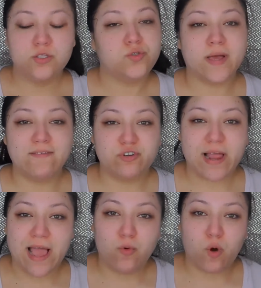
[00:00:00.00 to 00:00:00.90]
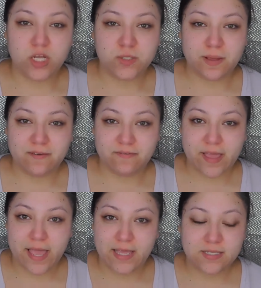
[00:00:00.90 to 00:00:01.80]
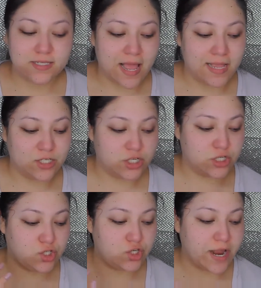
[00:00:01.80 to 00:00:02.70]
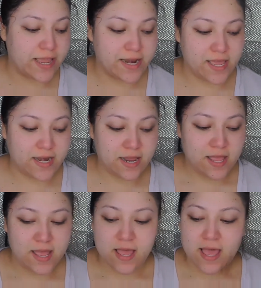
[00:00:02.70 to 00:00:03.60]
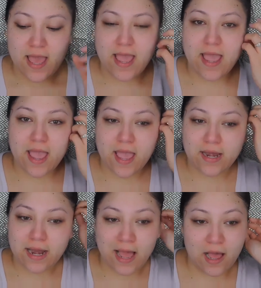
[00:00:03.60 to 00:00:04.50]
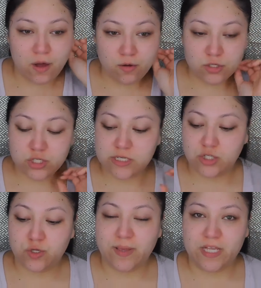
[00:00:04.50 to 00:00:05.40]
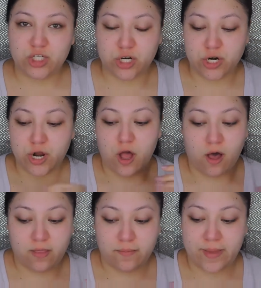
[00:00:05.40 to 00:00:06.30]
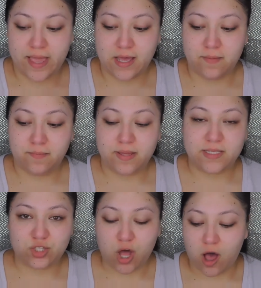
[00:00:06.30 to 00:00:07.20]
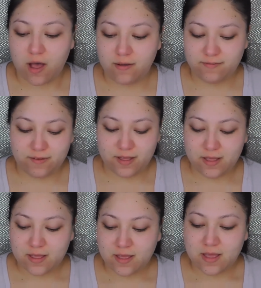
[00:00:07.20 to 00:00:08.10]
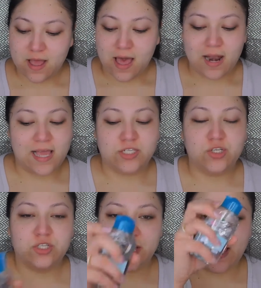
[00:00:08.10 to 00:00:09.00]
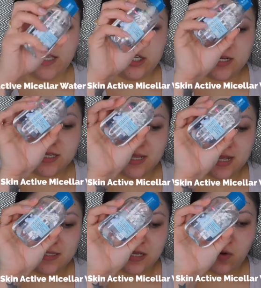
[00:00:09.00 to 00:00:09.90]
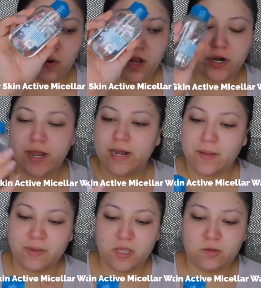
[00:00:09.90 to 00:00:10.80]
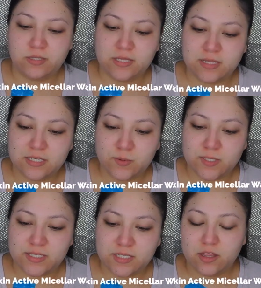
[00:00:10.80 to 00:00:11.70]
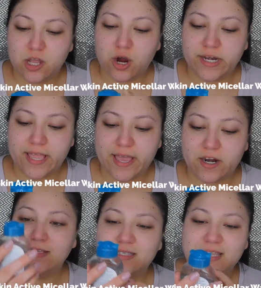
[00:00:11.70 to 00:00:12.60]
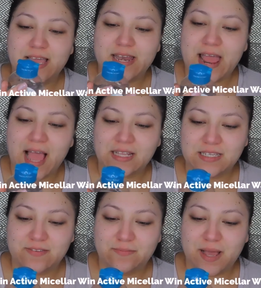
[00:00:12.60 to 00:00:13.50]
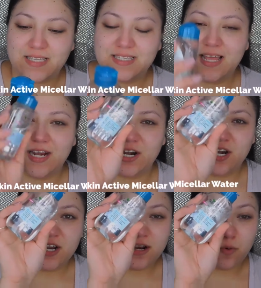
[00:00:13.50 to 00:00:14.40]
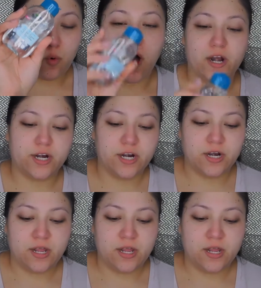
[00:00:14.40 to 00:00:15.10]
so after I had washed my face I just dried it and now just to make sure all the makeup is off I like to take just cleansing water and I've been using this one. This is the Garnier Skin Active Micellar Water